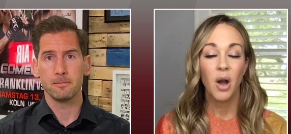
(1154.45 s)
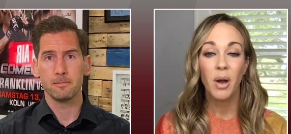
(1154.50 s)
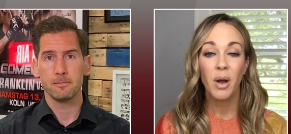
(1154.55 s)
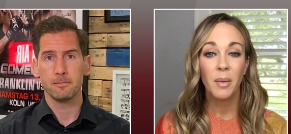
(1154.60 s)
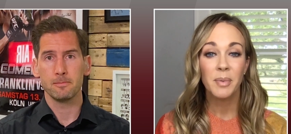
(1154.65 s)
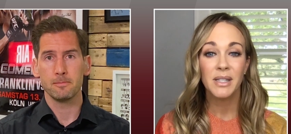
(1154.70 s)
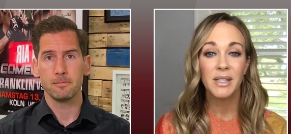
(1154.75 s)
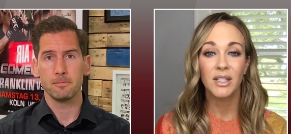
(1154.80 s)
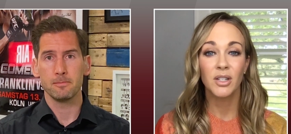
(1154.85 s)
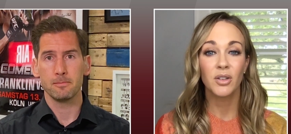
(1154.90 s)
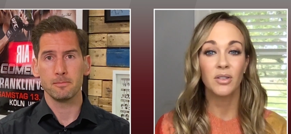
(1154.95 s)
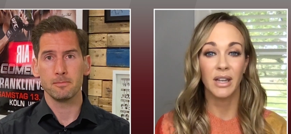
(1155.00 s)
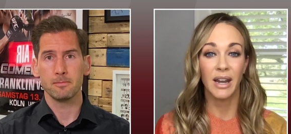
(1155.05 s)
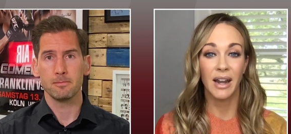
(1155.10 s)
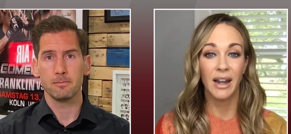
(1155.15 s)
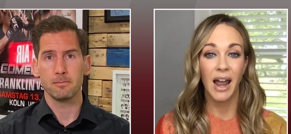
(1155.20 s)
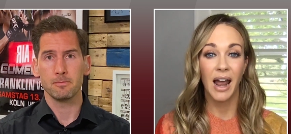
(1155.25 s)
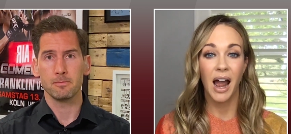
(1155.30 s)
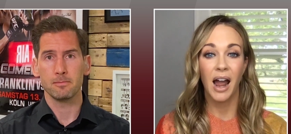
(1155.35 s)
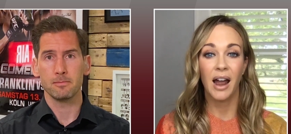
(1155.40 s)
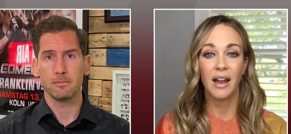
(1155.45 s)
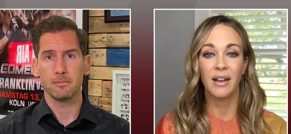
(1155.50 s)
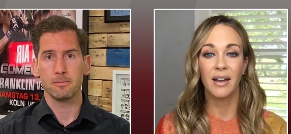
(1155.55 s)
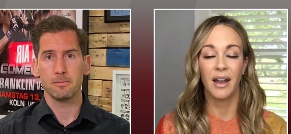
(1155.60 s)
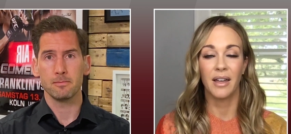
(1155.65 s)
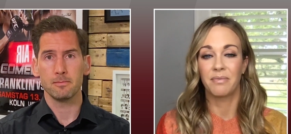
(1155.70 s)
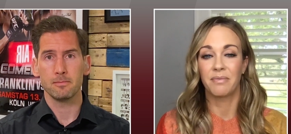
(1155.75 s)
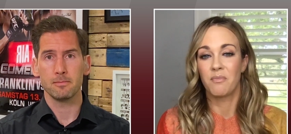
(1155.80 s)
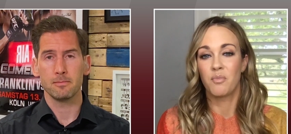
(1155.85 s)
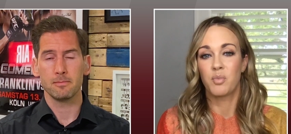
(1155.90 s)
Speaker 1: Oh, absolutely. And
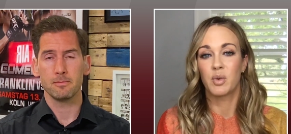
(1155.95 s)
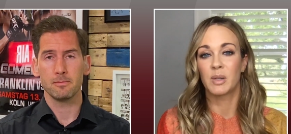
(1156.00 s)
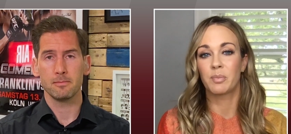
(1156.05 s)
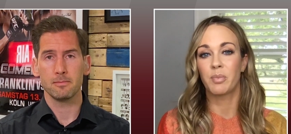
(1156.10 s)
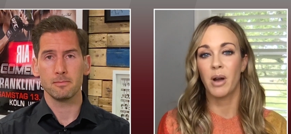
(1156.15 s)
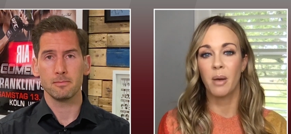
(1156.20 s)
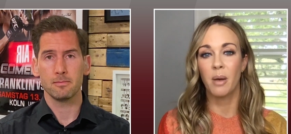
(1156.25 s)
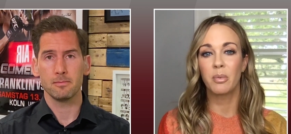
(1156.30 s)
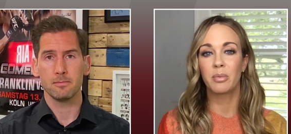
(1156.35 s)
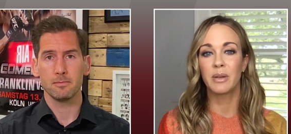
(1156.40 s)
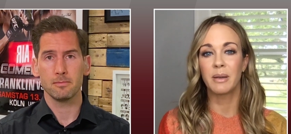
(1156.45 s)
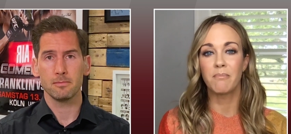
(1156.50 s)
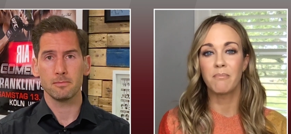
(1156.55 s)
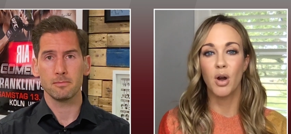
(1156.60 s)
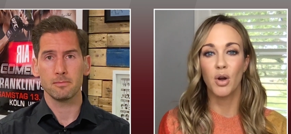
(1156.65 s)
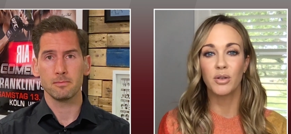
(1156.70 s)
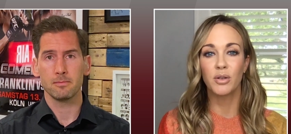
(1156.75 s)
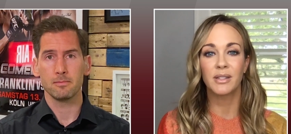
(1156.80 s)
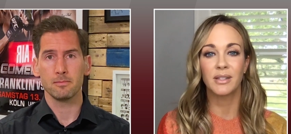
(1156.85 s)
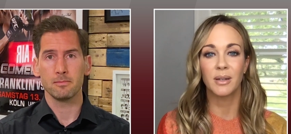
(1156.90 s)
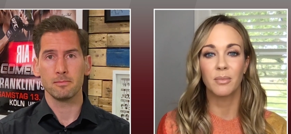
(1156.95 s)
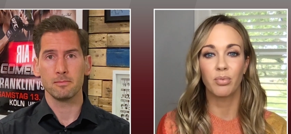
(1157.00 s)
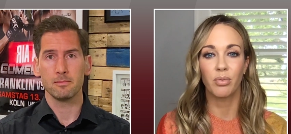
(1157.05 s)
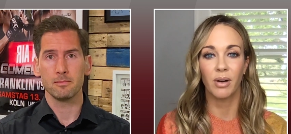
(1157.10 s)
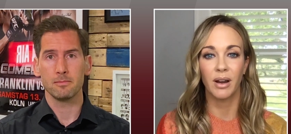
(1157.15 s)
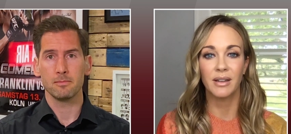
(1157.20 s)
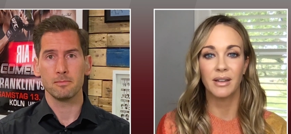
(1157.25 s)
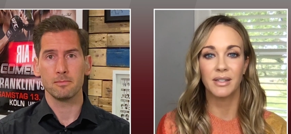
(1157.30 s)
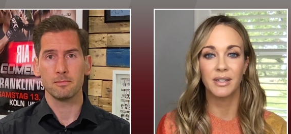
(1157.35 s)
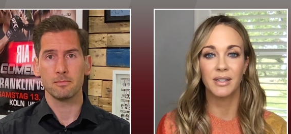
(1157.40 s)
I, I, was probably most
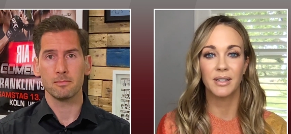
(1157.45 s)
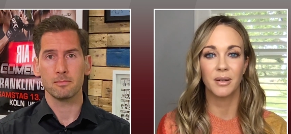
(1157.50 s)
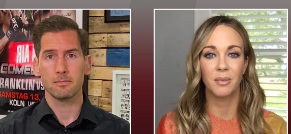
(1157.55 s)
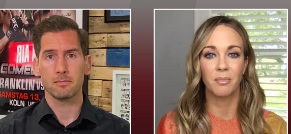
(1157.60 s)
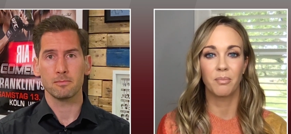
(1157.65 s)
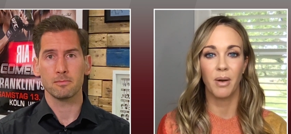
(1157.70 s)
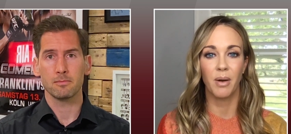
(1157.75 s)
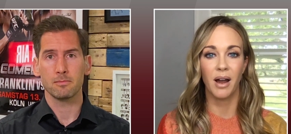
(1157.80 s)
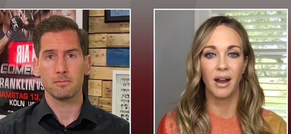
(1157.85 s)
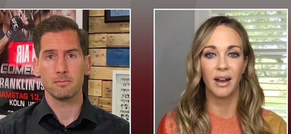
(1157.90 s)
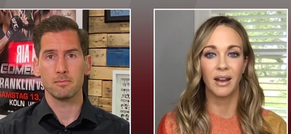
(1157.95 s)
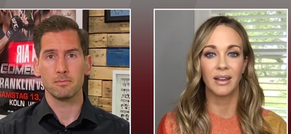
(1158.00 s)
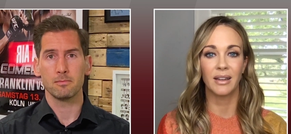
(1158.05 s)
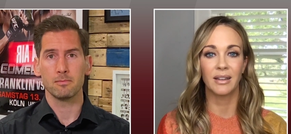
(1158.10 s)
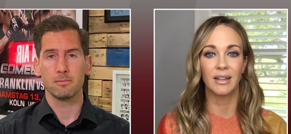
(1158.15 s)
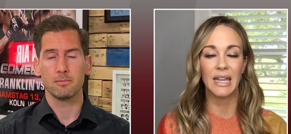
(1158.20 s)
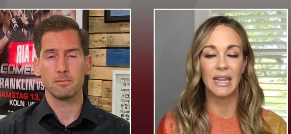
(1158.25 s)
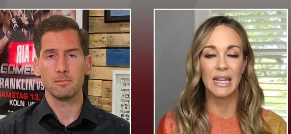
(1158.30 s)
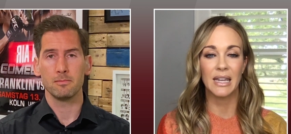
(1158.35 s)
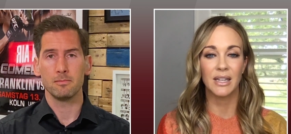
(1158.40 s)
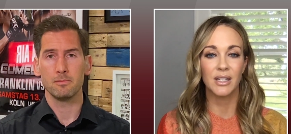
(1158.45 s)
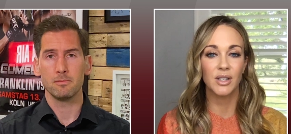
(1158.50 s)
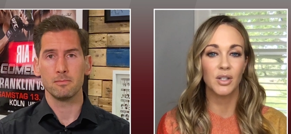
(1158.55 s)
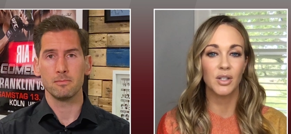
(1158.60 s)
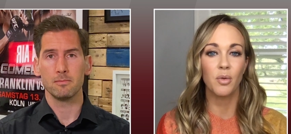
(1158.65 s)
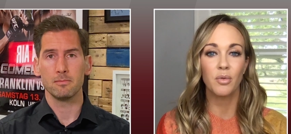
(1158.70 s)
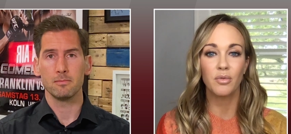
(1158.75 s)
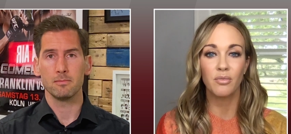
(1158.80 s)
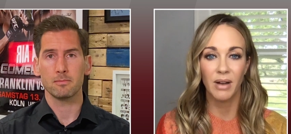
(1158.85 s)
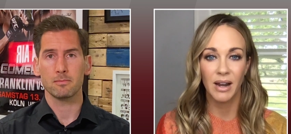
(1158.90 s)
impressed by his
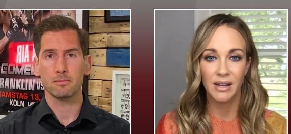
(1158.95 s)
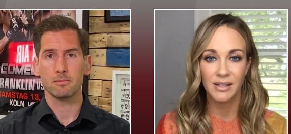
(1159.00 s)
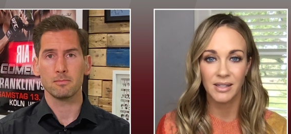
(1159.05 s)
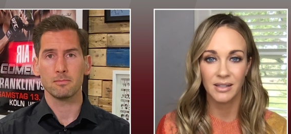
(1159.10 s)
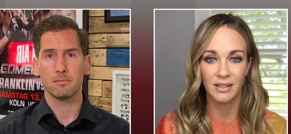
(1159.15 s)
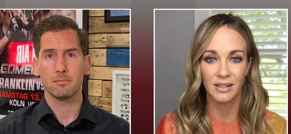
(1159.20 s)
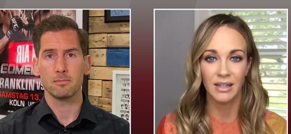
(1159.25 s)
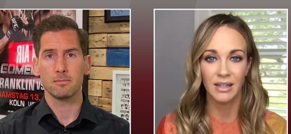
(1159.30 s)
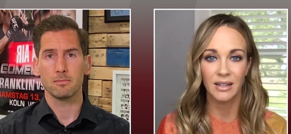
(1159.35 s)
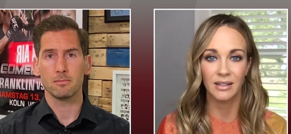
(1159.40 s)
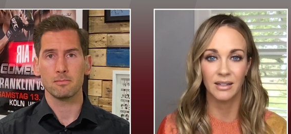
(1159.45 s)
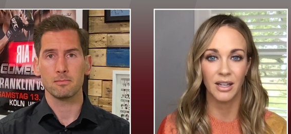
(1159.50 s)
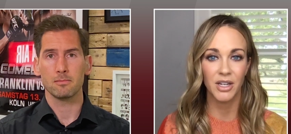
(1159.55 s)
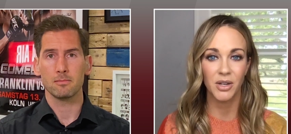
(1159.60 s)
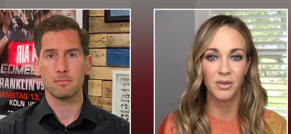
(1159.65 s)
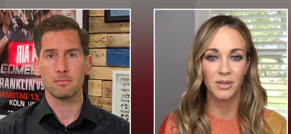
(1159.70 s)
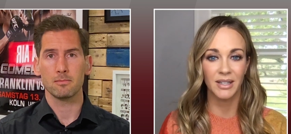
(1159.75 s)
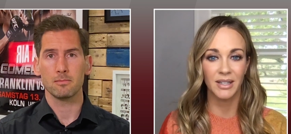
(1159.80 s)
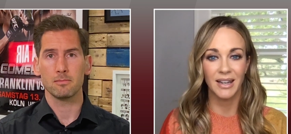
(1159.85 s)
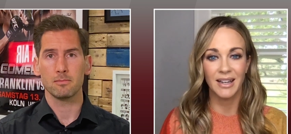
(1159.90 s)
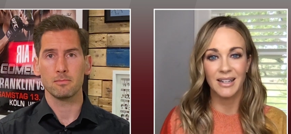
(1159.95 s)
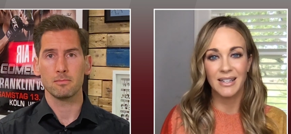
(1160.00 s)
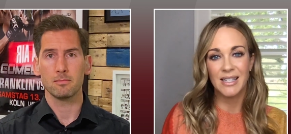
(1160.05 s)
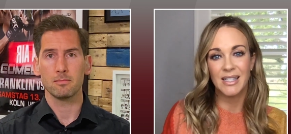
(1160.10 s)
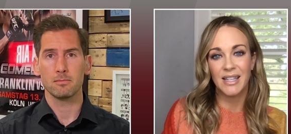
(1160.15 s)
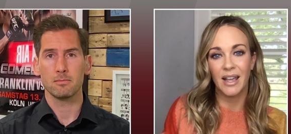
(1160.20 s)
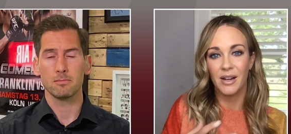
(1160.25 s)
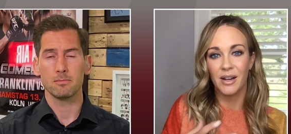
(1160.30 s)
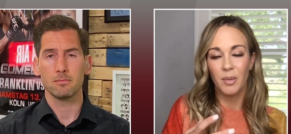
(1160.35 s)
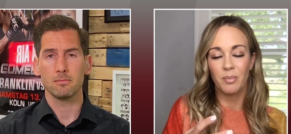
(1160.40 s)
own wrestling. And like you say, it's
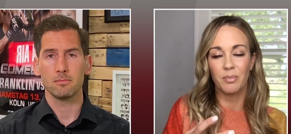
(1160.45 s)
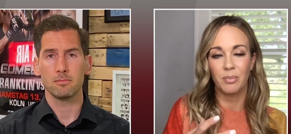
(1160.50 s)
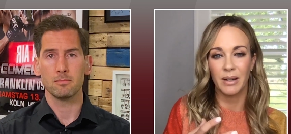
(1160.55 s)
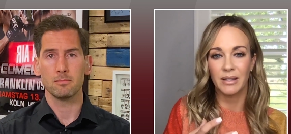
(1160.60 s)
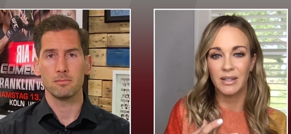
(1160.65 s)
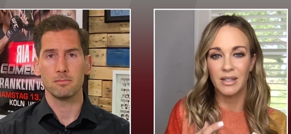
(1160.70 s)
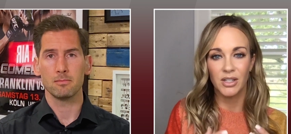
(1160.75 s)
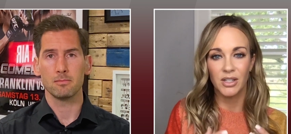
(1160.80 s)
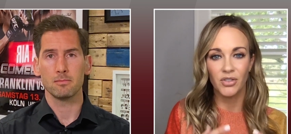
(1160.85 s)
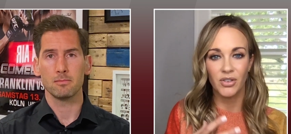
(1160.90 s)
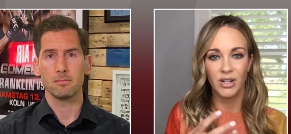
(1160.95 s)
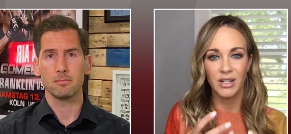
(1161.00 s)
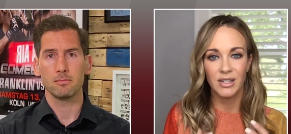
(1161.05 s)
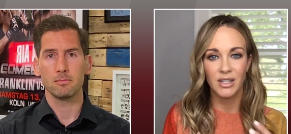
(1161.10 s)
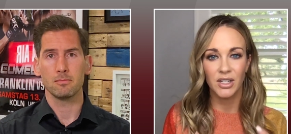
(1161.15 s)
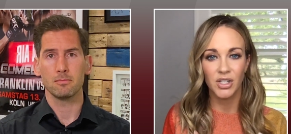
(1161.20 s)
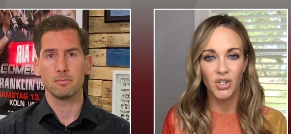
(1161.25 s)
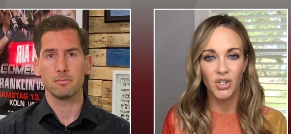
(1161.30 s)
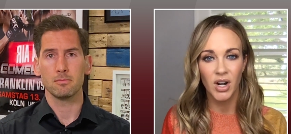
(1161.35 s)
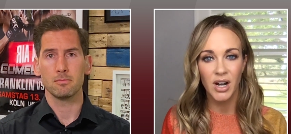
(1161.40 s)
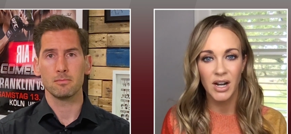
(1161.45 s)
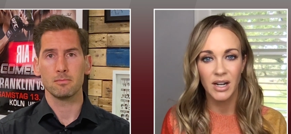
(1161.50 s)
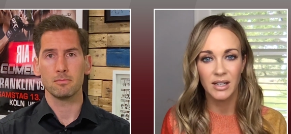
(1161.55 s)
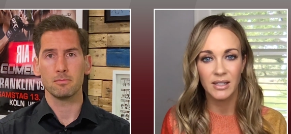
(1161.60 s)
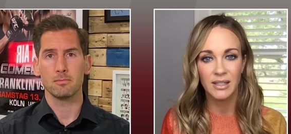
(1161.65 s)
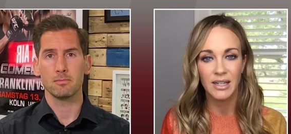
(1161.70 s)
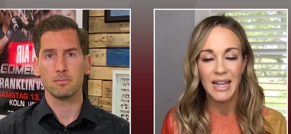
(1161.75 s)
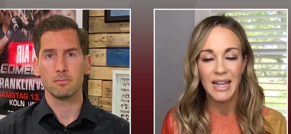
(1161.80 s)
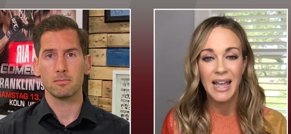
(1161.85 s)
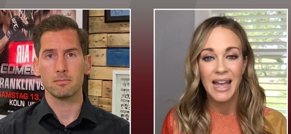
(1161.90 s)
set up by these crazy
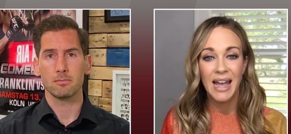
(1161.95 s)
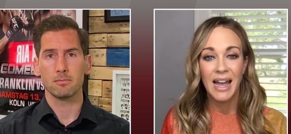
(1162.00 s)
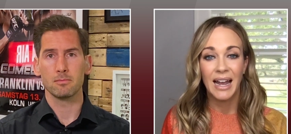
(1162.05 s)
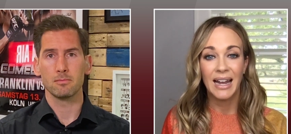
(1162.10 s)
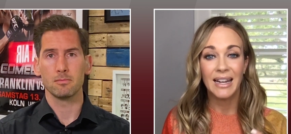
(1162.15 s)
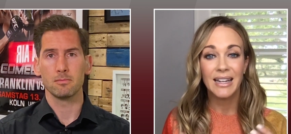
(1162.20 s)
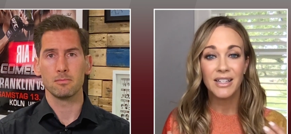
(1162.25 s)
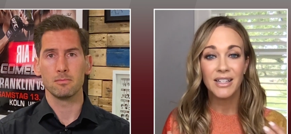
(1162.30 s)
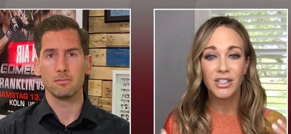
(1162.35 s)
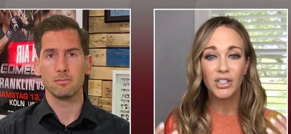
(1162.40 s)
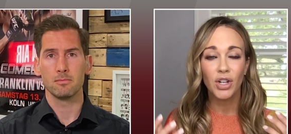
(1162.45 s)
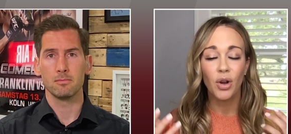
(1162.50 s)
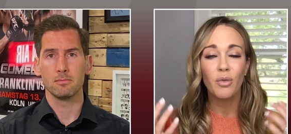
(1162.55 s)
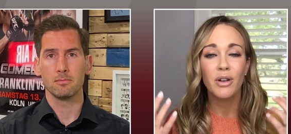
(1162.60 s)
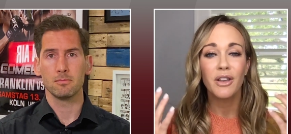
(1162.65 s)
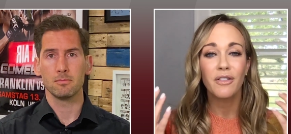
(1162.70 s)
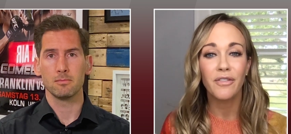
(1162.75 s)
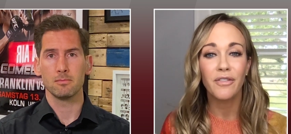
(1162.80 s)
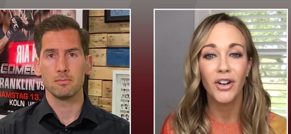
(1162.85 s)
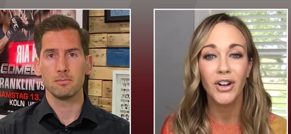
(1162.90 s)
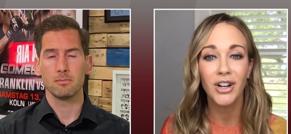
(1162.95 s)
strikes against Tony